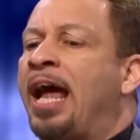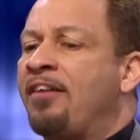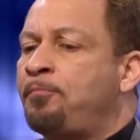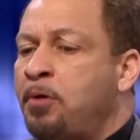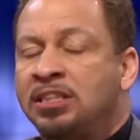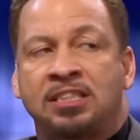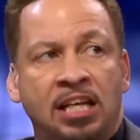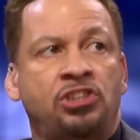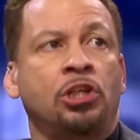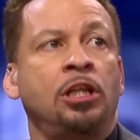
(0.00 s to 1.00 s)
have
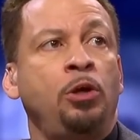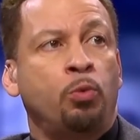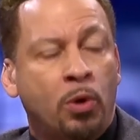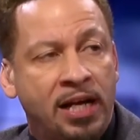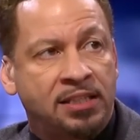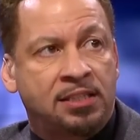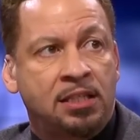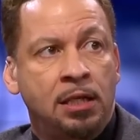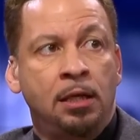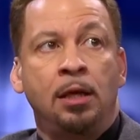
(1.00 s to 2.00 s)
potentially risked
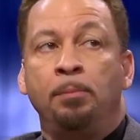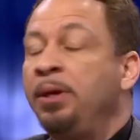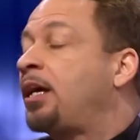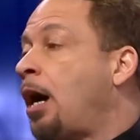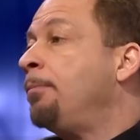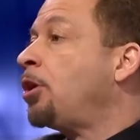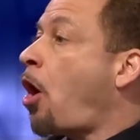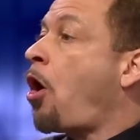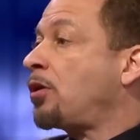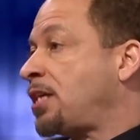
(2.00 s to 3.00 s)
becoming the
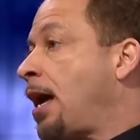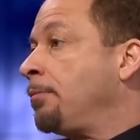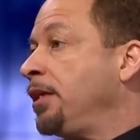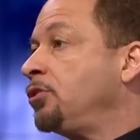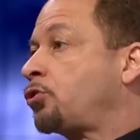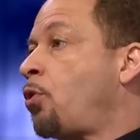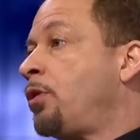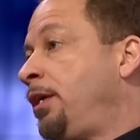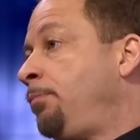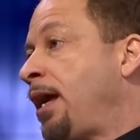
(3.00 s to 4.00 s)
all-time leading scorer
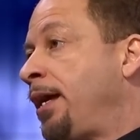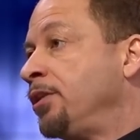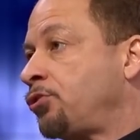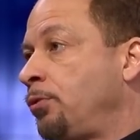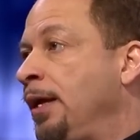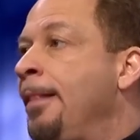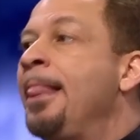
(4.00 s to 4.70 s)
in NBA history.